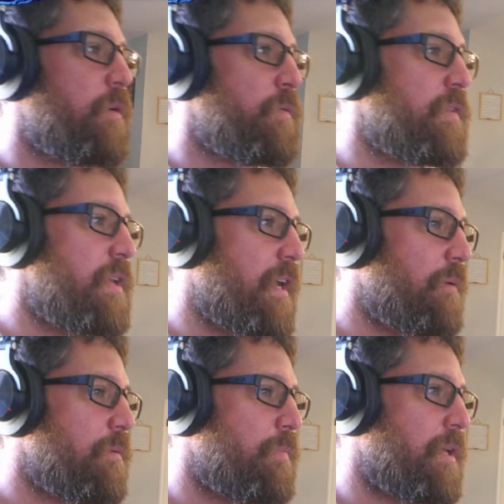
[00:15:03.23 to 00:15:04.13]
don't think I
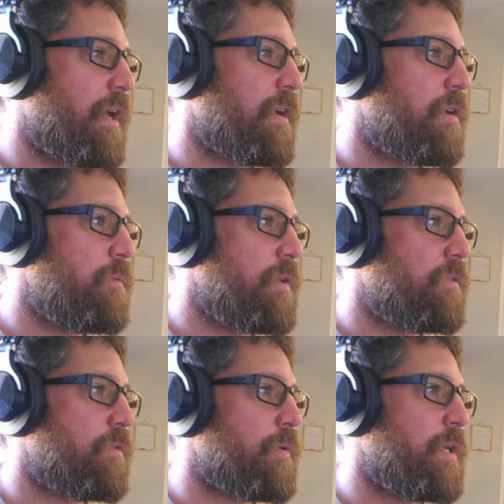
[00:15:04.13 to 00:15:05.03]
would be echoing
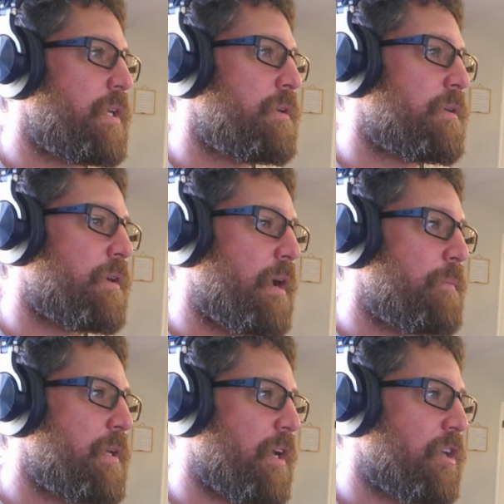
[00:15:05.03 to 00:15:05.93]
through here. I
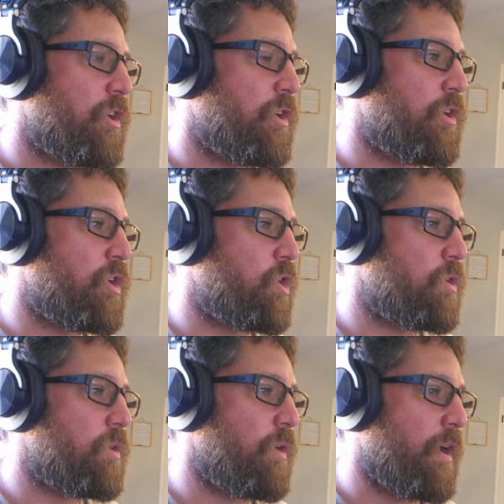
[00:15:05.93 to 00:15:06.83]
mean, I
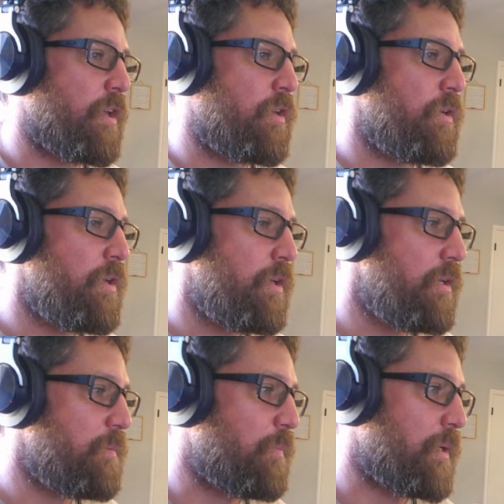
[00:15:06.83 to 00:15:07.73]

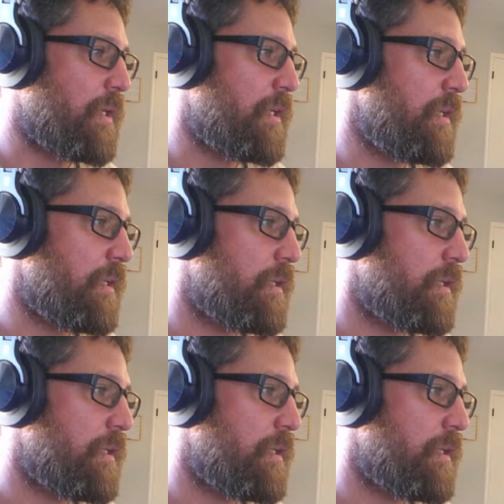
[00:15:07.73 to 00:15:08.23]
could be,